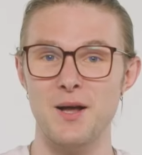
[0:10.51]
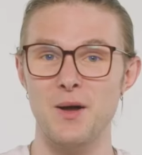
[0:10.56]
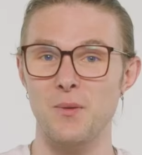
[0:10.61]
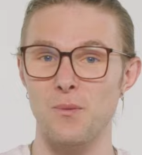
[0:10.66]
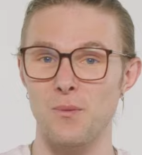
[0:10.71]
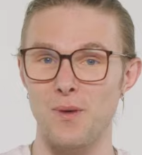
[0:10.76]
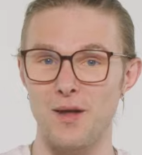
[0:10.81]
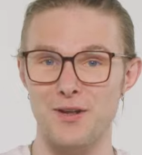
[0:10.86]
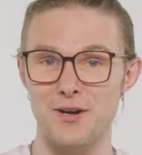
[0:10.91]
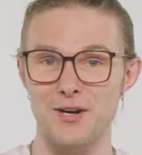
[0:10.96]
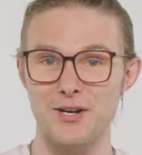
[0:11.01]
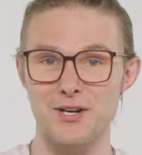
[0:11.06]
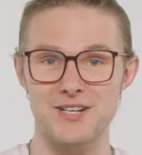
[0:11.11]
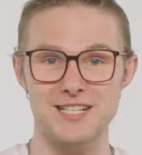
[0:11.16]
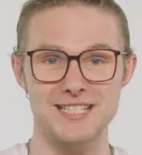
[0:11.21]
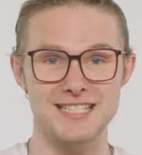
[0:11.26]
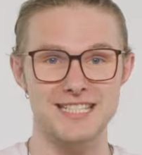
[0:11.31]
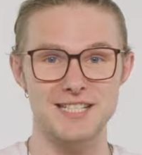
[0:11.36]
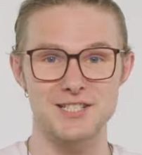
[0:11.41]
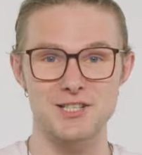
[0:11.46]
Whether you're a
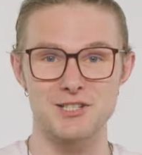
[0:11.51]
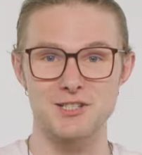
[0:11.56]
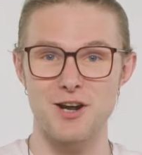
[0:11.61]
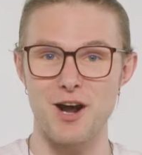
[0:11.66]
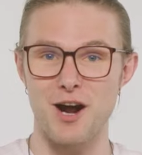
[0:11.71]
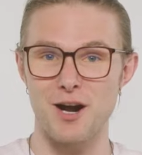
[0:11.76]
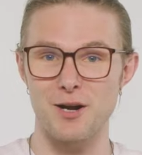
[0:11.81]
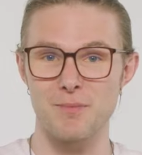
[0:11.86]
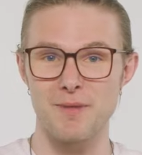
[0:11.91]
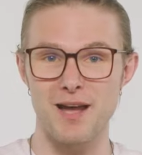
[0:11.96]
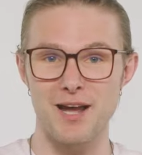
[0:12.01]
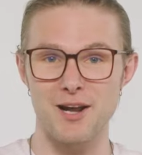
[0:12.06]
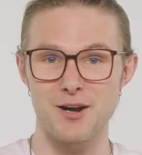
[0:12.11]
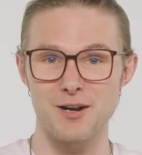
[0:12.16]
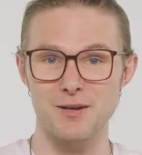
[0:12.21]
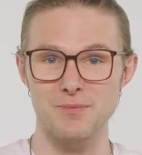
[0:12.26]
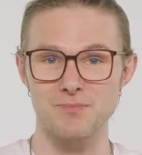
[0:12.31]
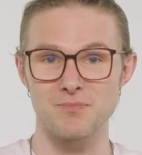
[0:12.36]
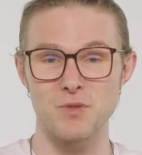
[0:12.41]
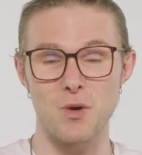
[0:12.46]
seasoned card
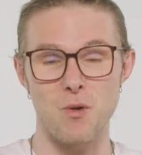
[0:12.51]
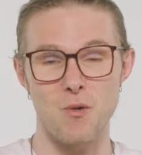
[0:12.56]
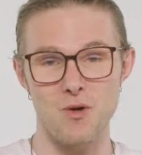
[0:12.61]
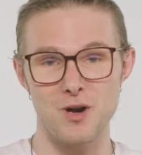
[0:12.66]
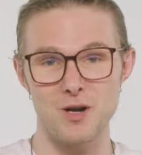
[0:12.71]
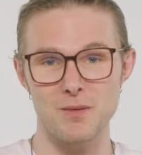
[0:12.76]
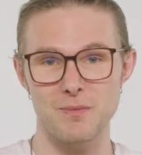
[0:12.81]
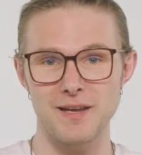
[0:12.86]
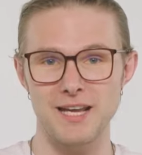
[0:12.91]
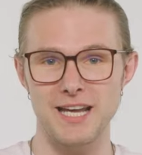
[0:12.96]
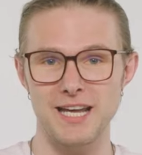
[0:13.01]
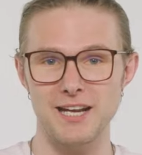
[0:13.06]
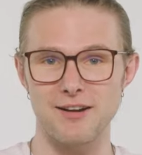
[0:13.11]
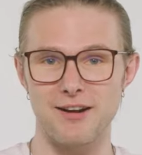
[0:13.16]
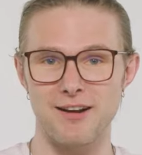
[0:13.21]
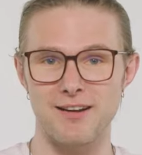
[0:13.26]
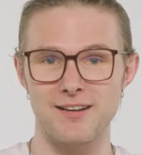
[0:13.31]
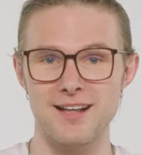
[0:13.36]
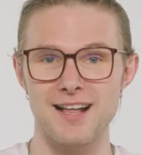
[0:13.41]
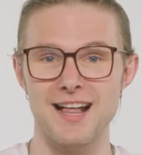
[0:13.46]
maker or a
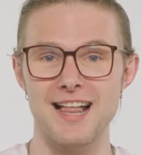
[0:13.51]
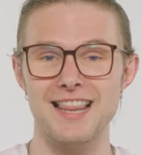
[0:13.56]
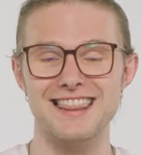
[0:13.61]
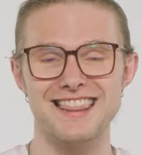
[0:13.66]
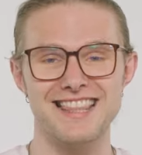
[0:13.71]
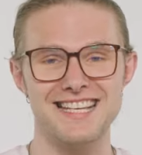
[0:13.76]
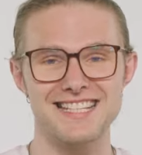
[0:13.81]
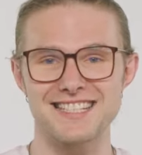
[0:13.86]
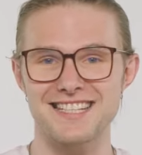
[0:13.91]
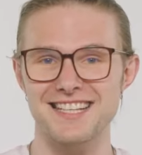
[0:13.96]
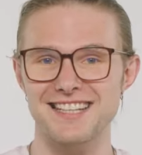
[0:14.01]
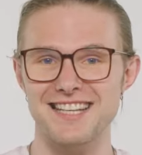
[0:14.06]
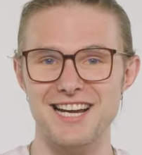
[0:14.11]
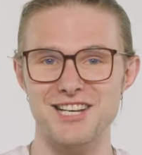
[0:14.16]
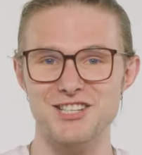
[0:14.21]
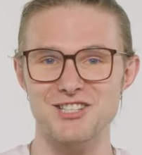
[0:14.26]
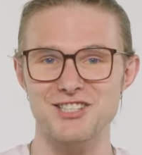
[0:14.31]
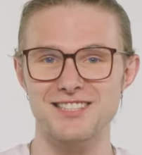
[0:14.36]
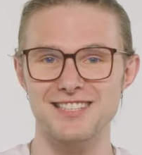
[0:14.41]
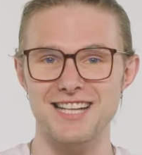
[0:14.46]
beginner, this
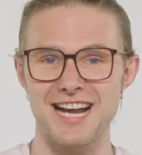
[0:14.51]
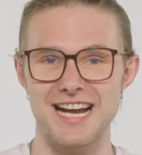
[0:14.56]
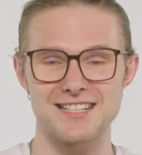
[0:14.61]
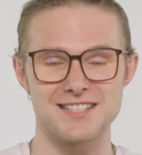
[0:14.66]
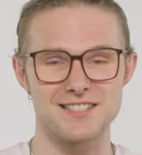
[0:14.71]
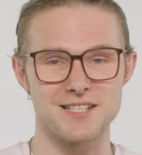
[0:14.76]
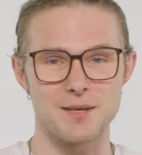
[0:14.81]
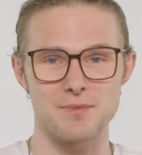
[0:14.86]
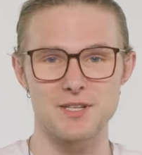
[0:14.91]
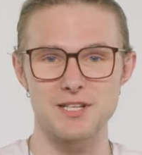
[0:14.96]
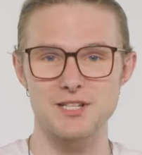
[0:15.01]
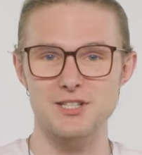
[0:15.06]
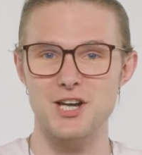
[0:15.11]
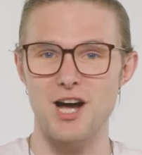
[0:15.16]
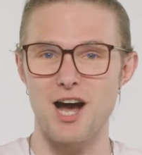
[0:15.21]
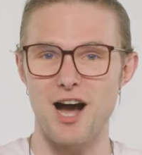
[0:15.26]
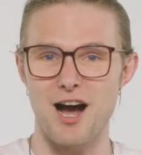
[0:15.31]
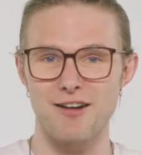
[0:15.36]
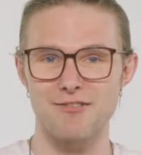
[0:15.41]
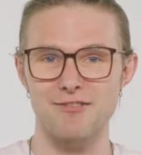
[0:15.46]
collection has something to
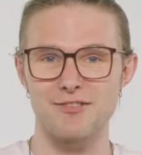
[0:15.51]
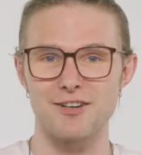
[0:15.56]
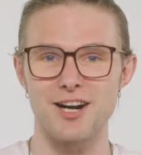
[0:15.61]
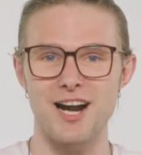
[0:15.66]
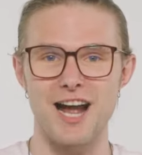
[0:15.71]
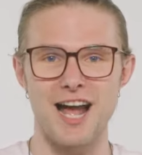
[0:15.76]
offer